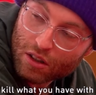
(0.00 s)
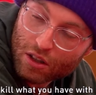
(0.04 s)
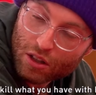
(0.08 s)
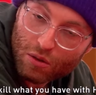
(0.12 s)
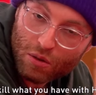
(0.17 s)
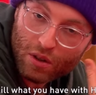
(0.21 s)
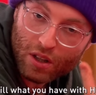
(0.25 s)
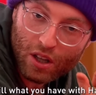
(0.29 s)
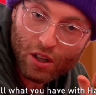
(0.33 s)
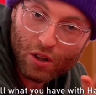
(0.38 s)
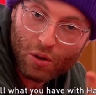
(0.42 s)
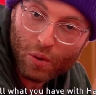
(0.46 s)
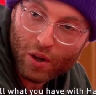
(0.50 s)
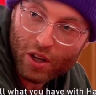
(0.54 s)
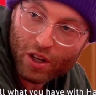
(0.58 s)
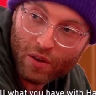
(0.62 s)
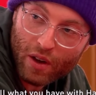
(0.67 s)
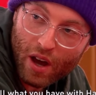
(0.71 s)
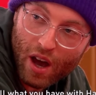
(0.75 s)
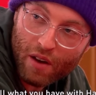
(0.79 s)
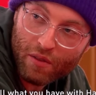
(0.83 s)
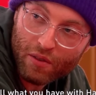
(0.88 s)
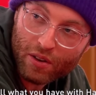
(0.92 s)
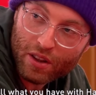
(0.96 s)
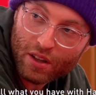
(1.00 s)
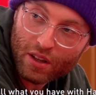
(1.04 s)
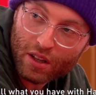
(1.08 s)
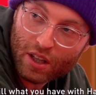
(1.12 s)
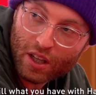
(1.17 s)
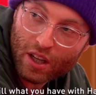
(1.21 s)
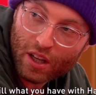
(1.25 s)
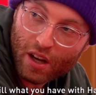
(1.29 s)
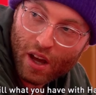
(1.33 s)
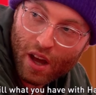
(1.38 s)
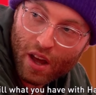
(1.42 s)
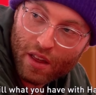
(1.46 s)
You killed me out with
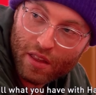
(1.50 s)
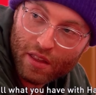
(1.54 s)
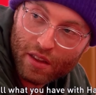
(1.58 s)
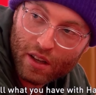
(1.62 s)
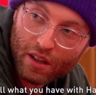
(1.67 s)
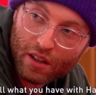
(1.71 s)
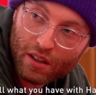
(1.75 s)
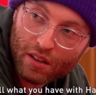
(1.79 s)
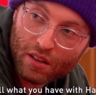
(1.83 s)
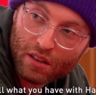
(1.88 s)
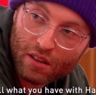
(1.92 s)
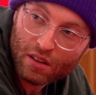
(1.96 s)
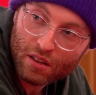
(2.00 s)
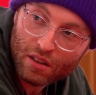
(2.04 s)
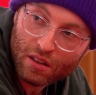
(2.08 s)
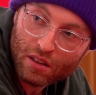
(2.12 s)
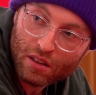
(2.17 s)
Helena, I think.